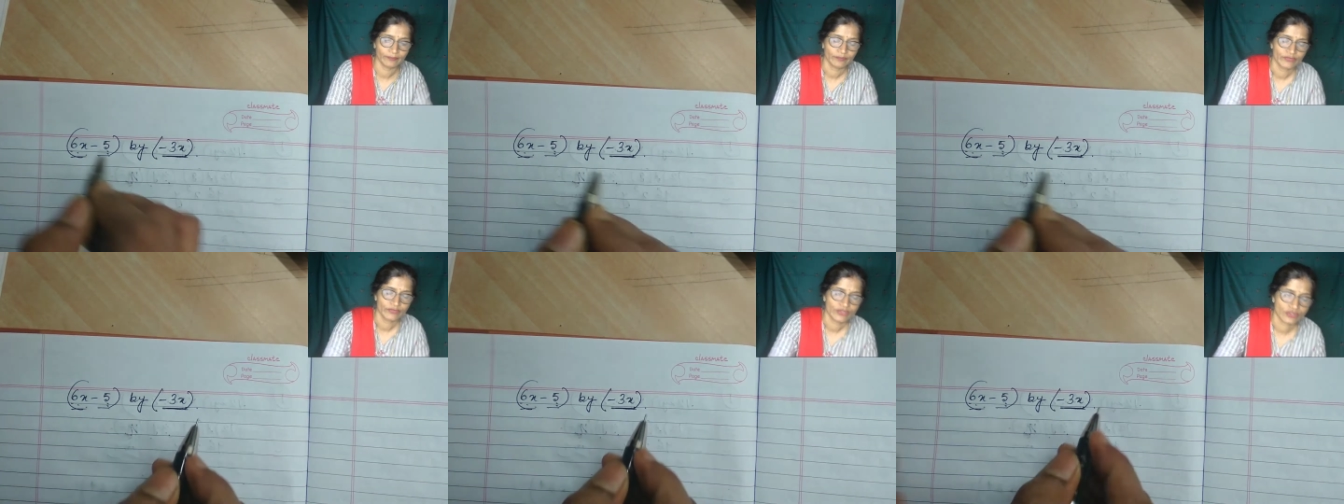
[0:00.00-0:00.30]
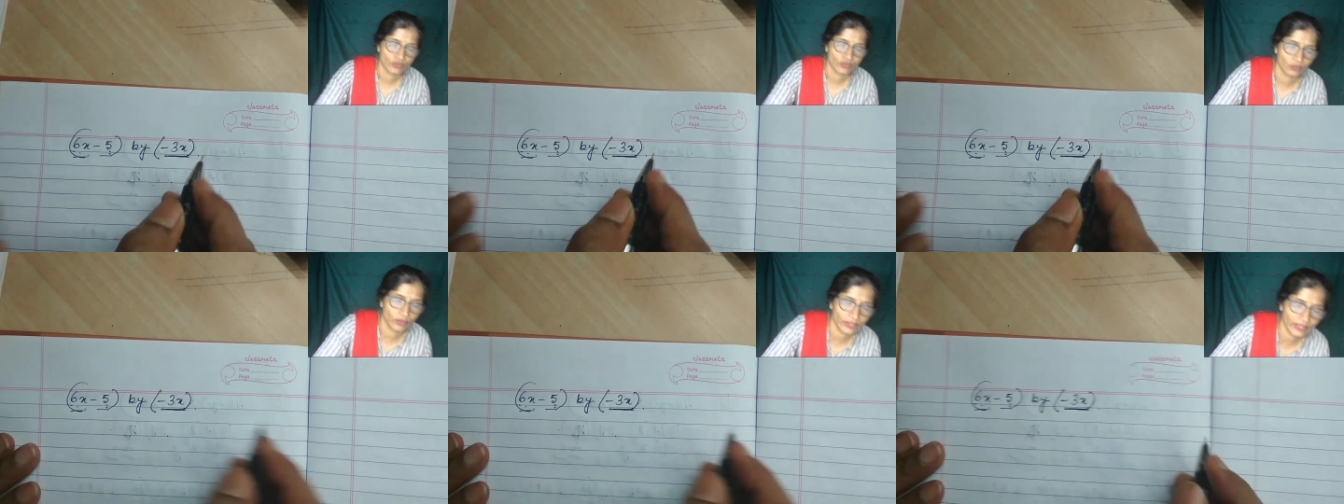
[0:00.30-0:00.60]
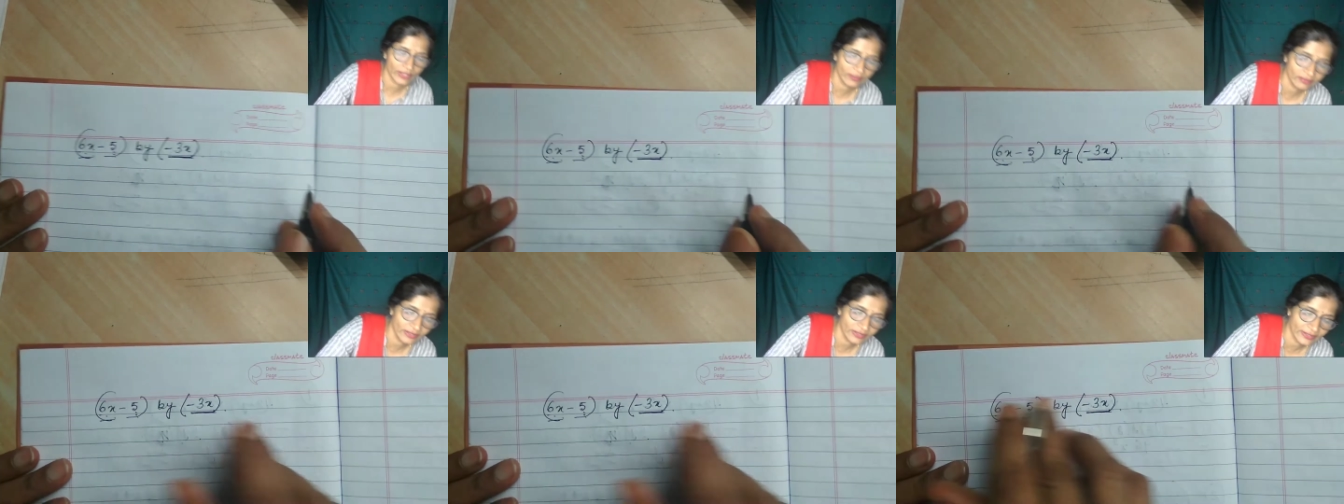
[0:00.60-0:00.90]
So what I
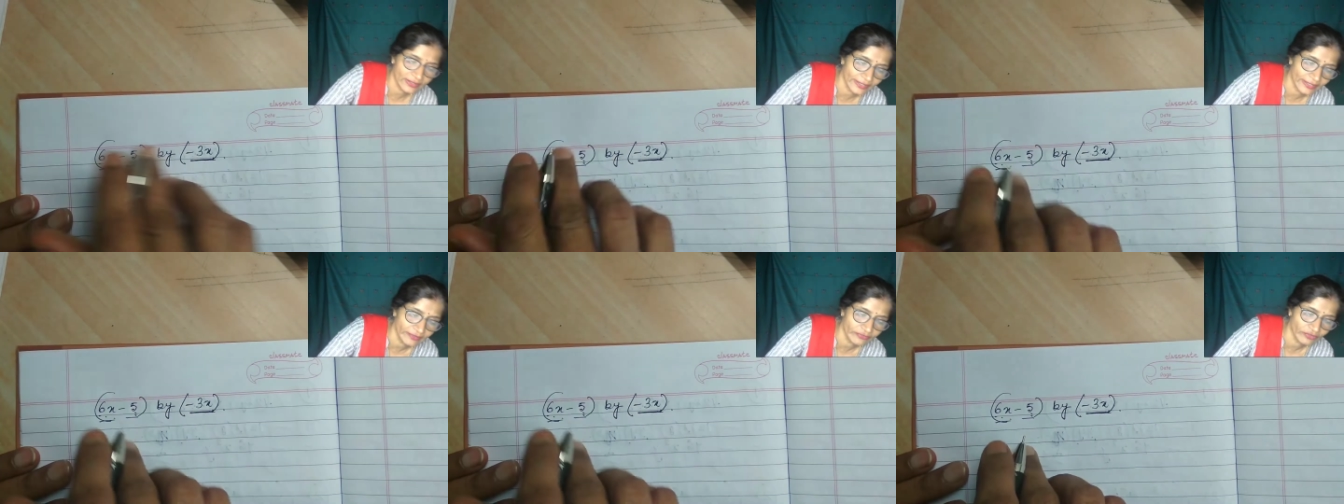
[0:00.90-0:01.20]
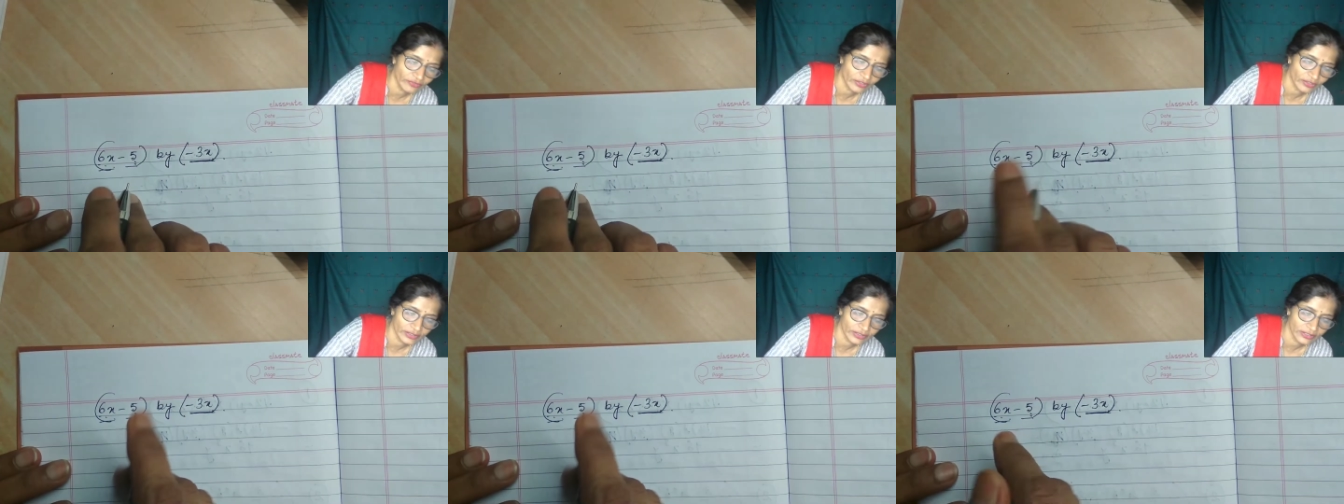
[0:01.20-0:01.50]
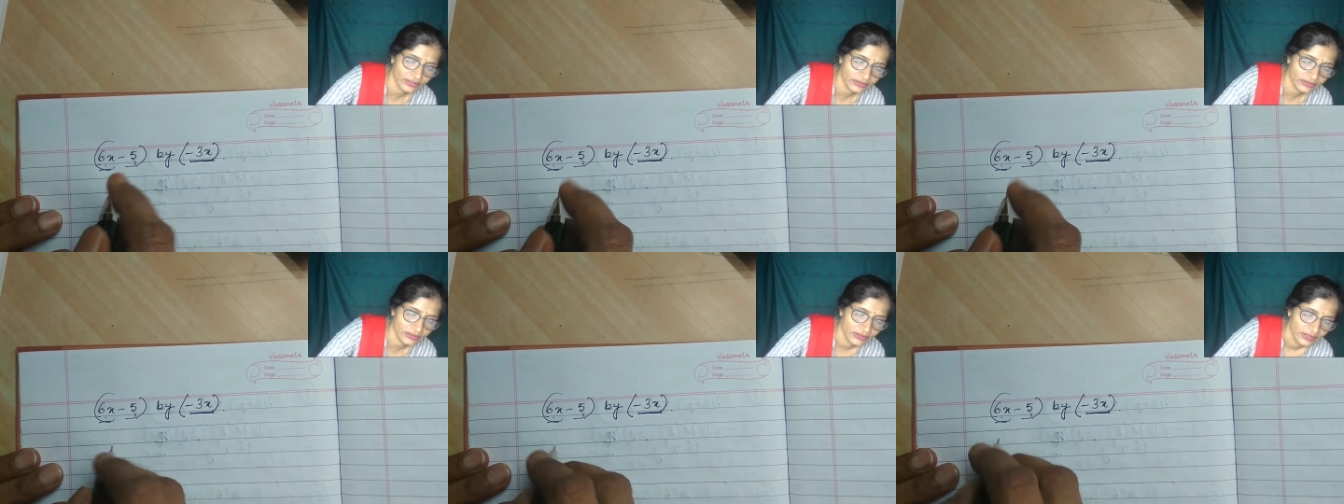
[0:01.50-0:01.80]
will write for
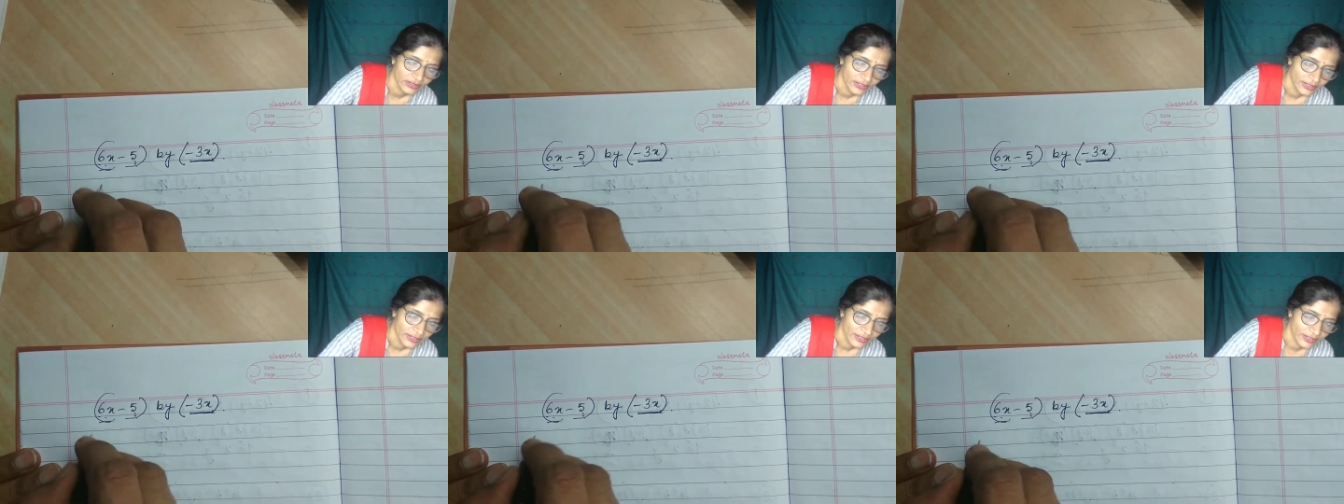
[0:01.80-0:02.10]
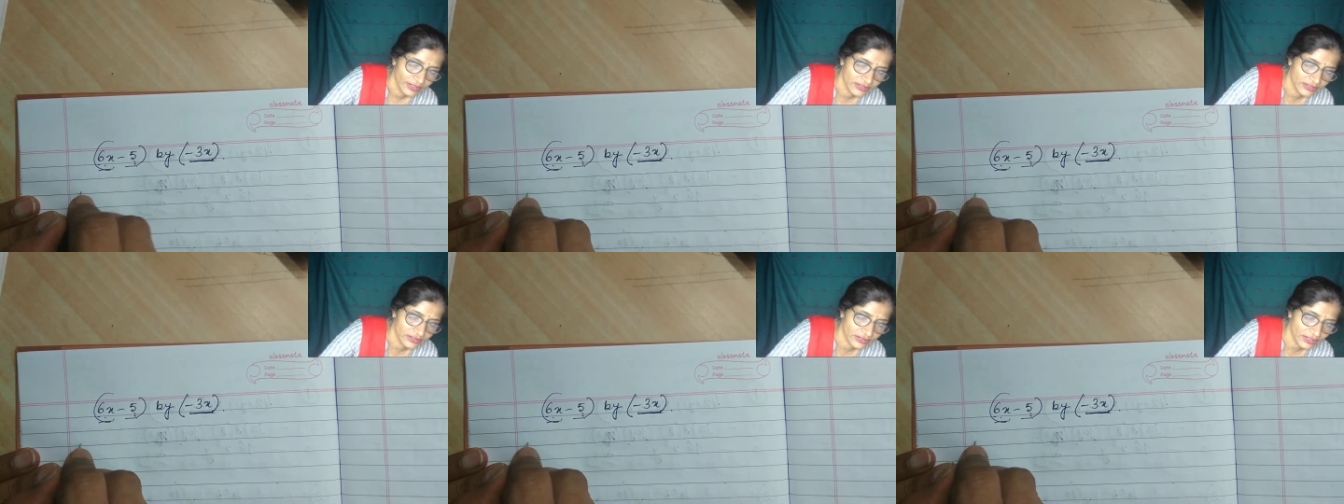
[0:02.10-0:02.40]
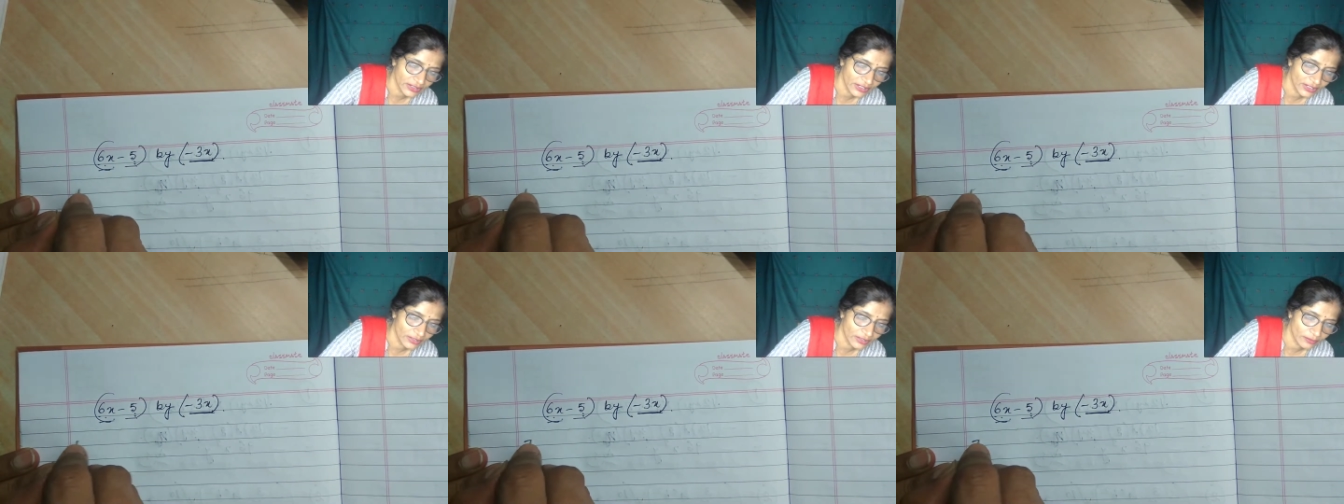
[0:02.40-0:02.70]
this is
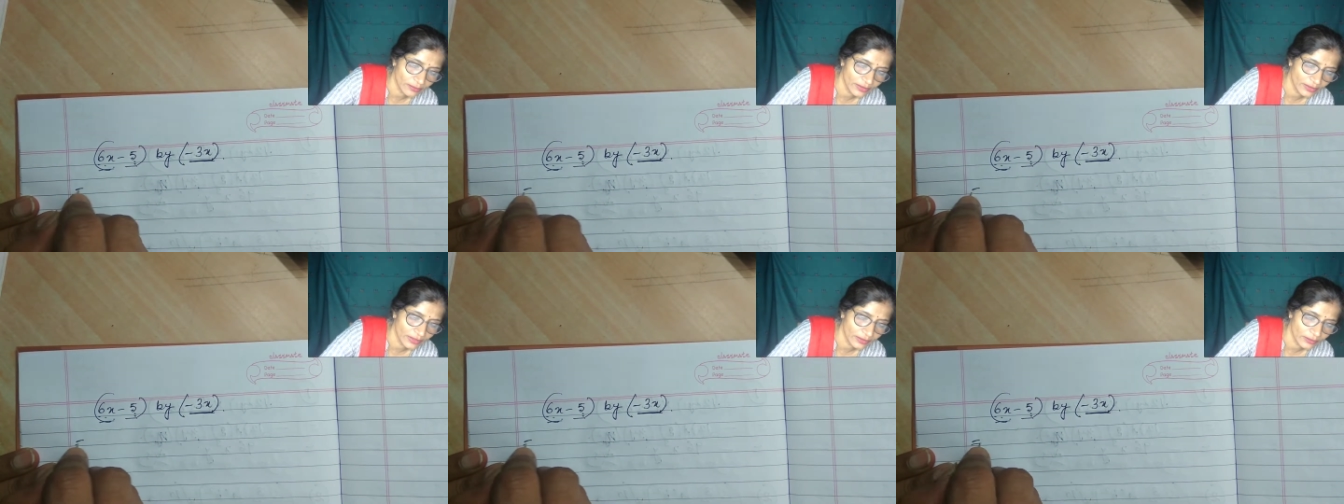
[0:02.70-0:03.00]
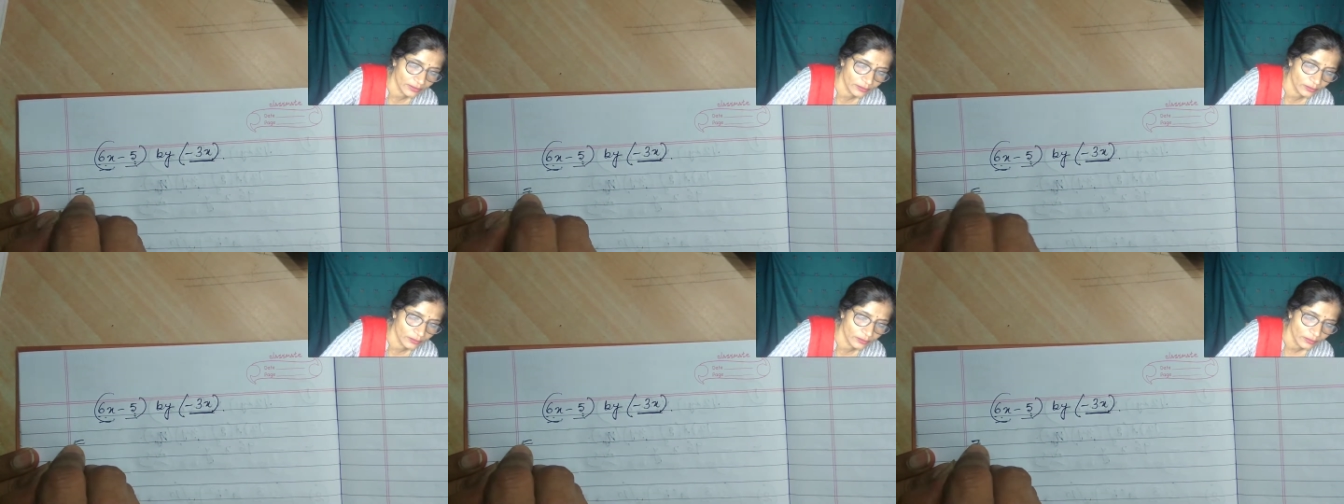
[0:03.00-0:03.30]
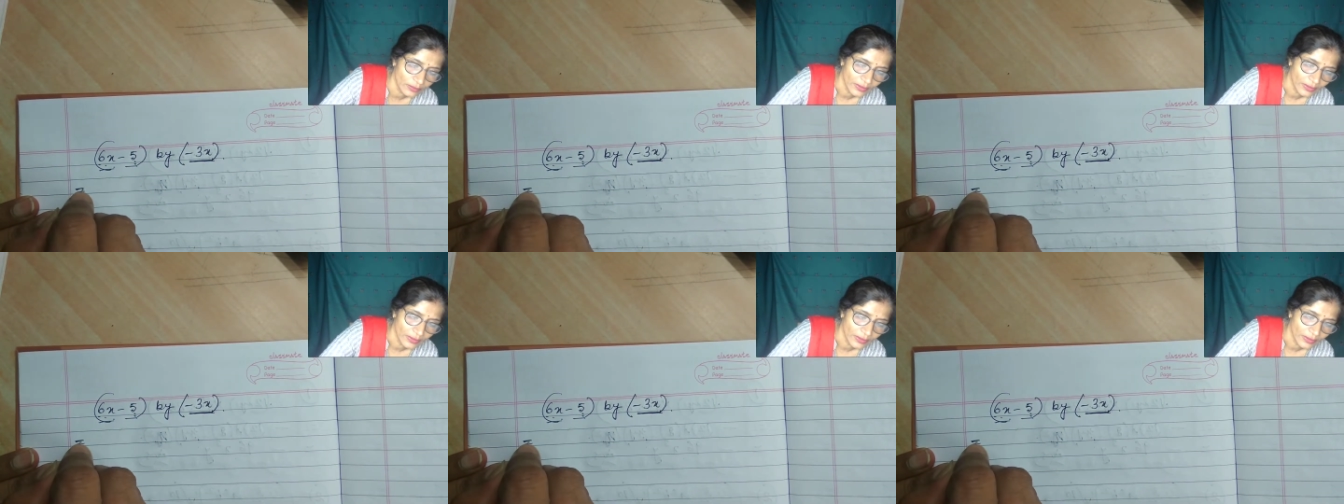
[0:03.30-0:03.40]
equal to,